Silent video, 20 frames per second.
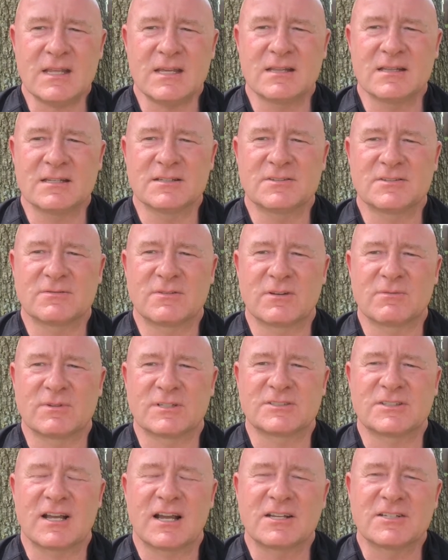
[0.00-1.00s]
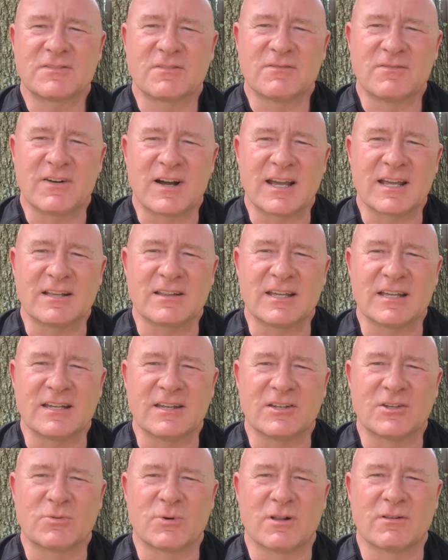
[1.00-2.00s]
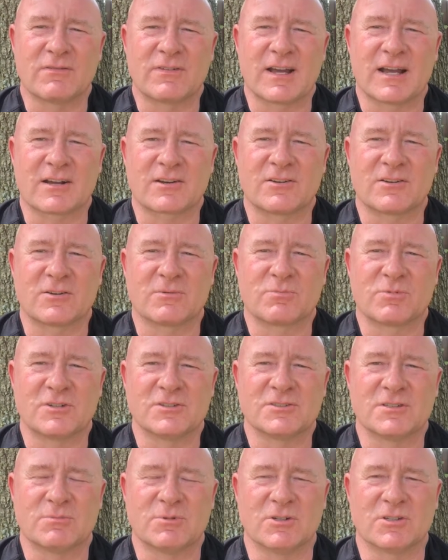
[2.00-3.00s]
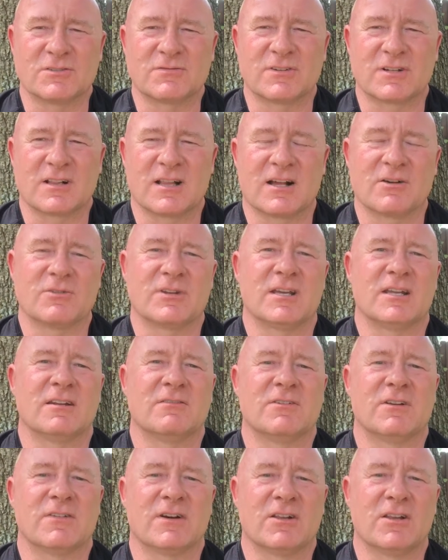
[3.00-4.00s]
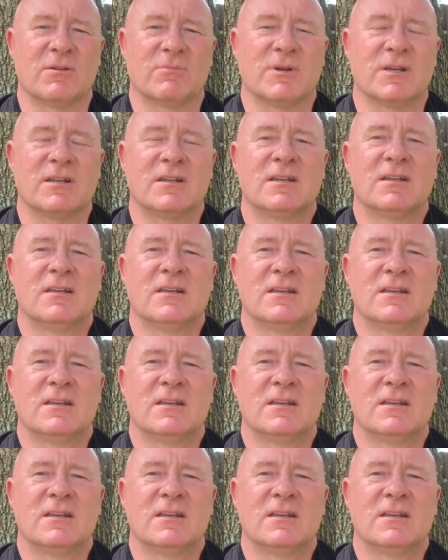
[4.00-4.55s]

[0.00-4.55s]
This, aside from violating 12-factor principles for cloud native development,